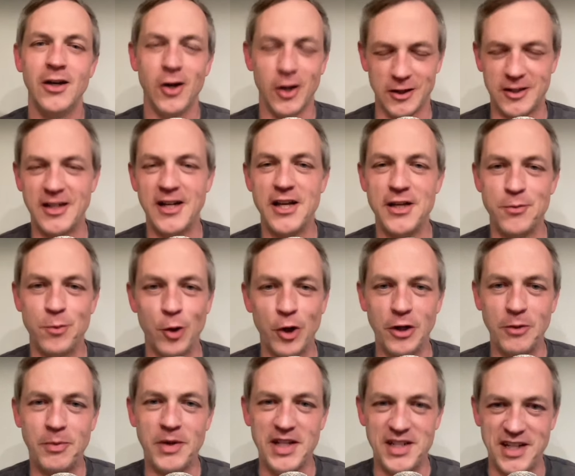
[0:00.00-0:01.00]
on today's
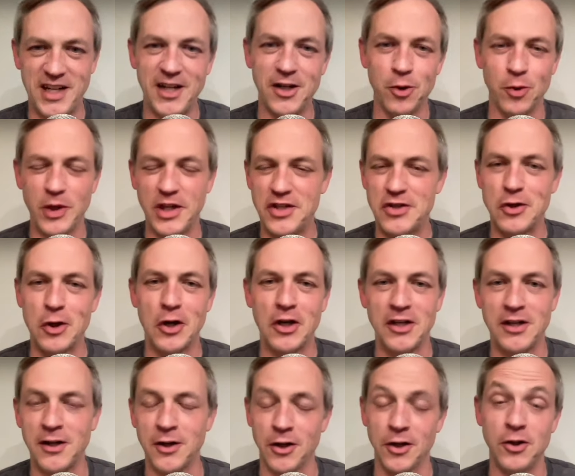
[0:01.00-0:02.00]
Morning Pitt to get your week
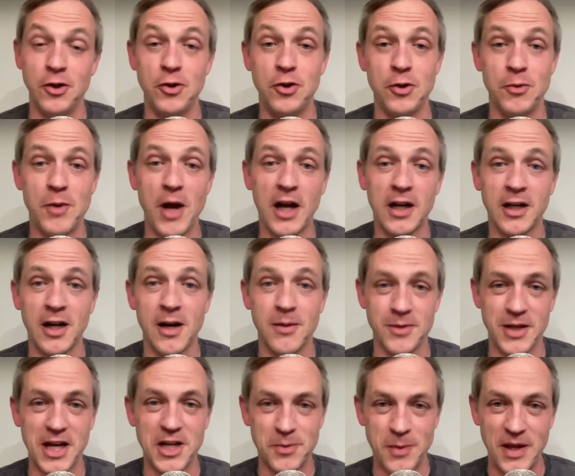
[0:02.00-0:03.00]
started here on
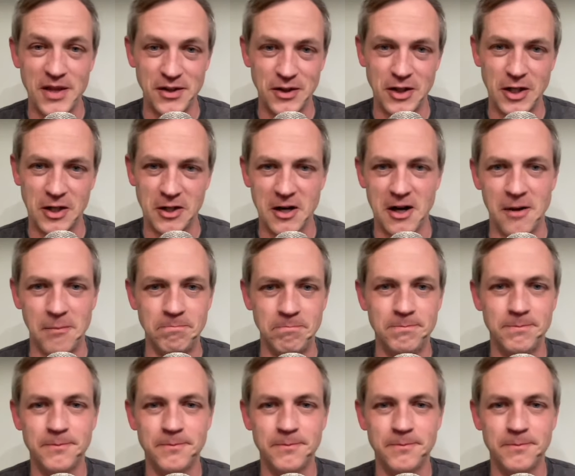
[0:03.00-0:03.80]
YouTube.com slash Panther-Lair.com.